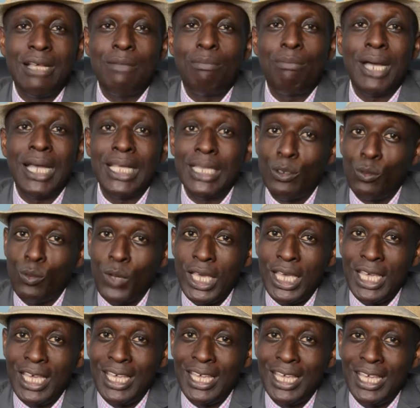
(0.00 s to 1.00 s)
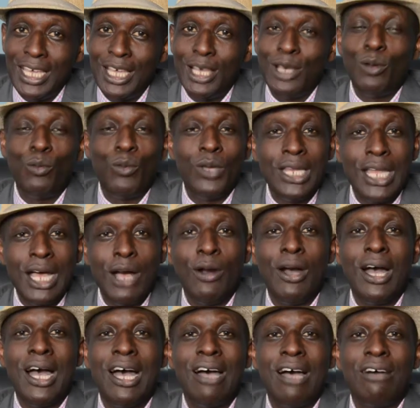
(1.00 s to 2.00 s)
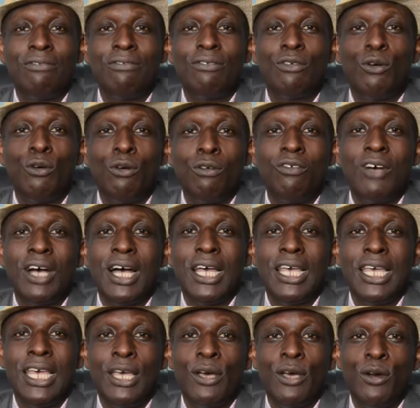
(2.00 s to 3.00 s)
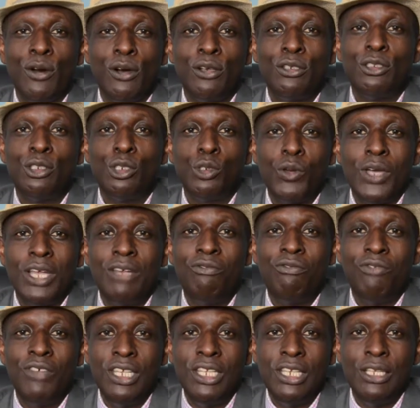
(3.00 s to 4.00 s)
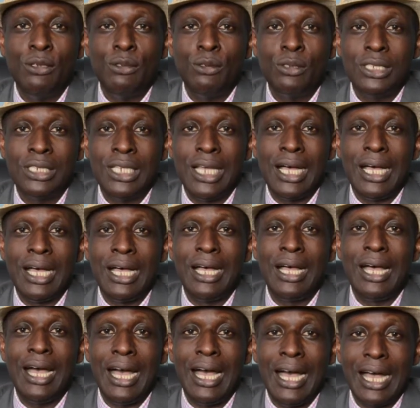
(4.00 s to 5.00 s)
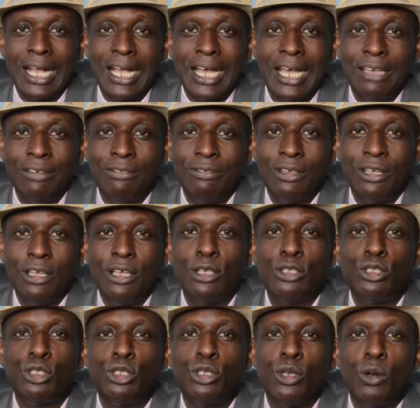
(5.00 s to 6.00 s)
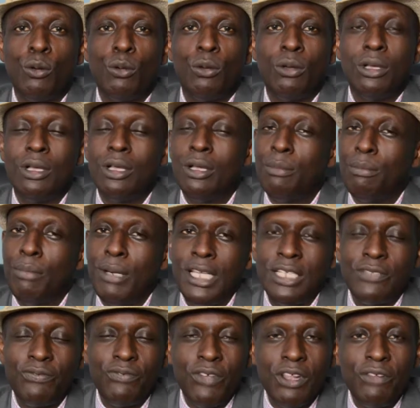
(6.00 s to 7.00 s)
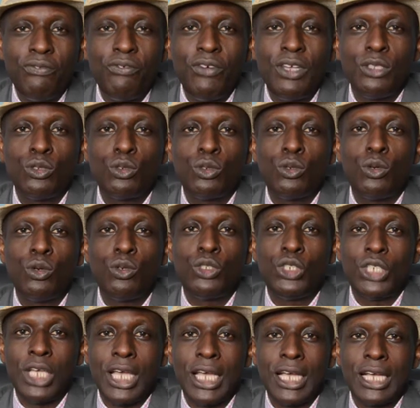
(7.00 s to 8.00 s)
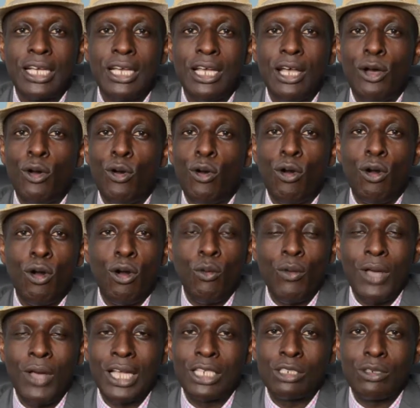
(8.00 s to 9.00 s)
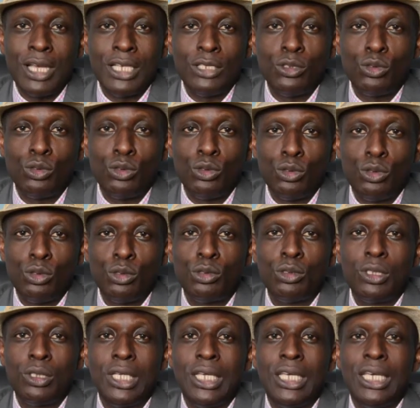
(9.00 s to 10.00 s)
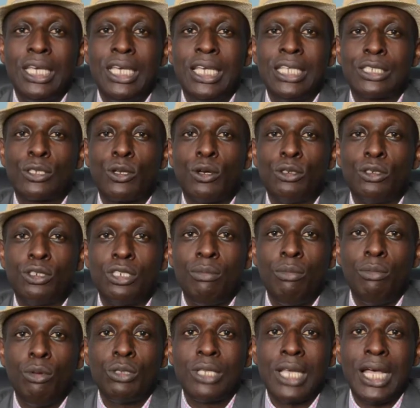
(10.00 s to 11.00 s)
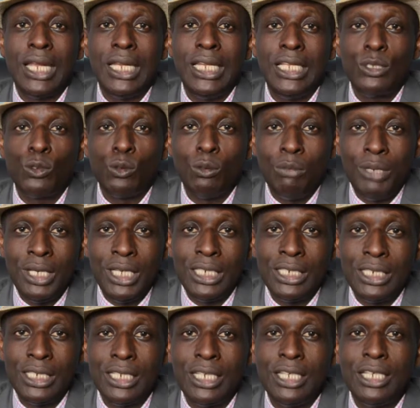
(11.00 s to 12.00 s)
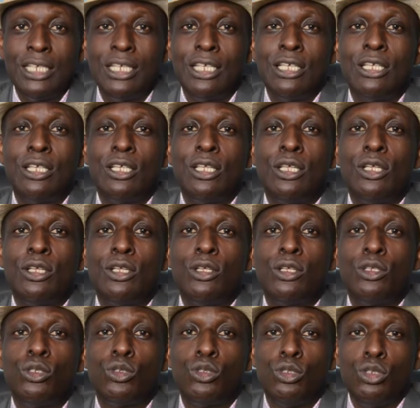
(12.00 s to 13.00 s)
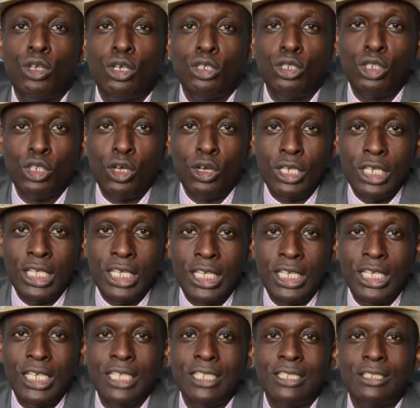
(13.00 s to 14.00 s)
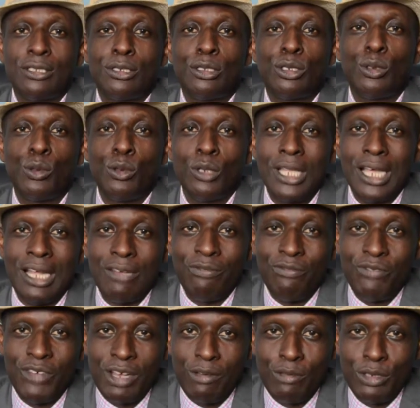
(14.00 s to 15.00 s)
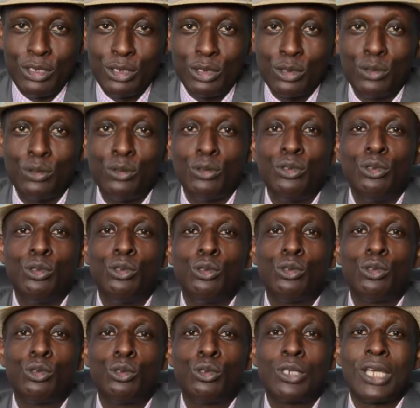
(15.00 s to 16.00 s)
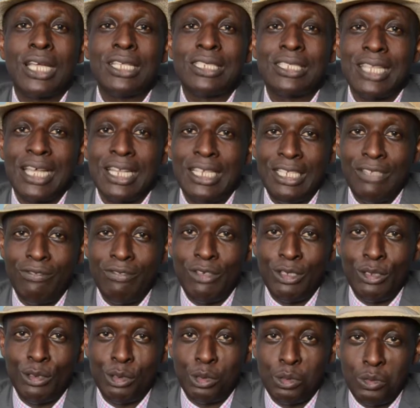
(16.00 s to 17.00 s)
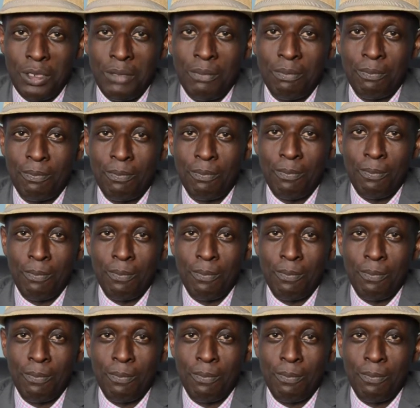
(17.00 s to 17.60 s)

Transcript: By the way, we now have over 100 videos in our archive. So please feel free to go check. All we are trying to do is contribute a little bit to your journey so that very soon you too can start living your dream.